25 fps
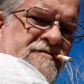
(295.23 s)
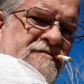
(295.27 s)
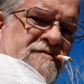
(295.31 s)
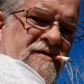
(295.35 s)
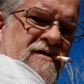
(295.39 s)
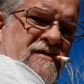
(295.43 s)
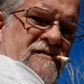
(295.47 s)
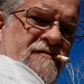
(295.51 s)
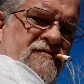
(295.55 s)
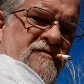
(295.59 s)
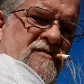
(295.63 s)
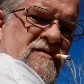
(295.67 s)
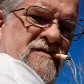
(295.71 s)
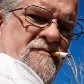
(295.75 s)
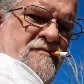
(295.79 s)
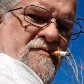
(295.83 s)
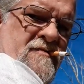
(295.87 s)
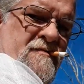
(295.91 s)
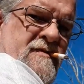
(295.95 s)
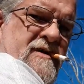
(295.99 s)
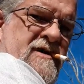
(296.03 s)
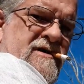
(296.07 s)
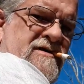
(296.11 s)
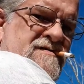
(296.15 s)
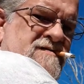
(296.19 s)
stuff. The
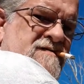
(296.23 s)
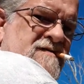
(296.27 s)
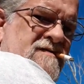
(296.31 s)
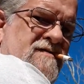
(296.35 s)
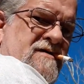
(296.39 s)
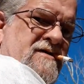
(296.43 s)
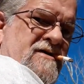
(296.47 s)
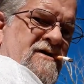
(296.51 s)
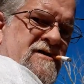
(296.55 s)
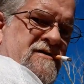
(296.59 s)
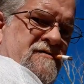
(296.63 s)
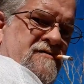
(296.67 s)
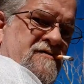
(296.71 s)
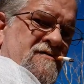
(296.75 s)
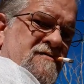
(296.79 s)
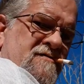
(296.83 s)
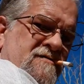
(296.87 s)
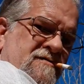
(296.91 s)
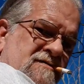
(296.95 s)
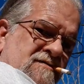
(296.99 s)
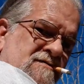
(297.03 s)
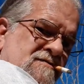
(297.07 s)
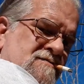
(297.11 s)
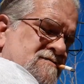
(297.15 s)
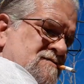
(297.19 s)
information that I
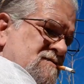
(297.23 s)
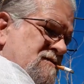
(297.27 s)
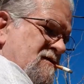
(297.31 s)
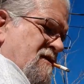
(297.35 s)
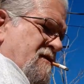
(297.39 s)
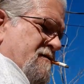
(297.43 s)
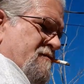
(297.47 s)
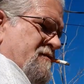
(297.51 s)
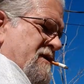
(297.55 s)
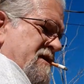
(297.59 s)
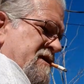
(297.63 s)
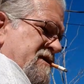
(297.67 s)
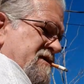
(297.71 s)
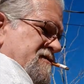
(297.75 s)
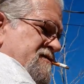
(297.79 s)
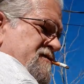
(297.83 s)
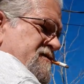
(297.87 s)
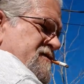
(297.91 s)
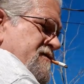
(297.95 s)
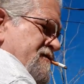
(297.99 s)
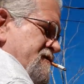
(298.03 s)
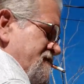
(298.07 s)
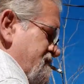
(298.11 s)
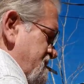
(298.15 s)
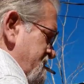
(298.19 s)
already
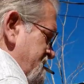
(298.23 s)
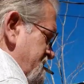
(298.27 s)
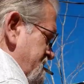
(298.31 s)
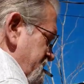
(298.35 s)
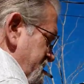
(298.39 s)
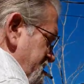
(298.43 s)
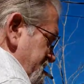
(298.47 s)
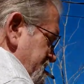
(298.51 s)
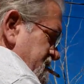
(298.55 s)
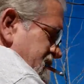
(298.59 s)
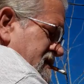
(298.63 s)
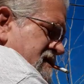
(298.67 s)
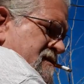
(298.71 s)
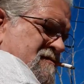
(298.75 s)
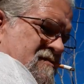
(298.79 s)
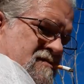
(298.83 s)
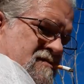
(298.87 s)
do, and that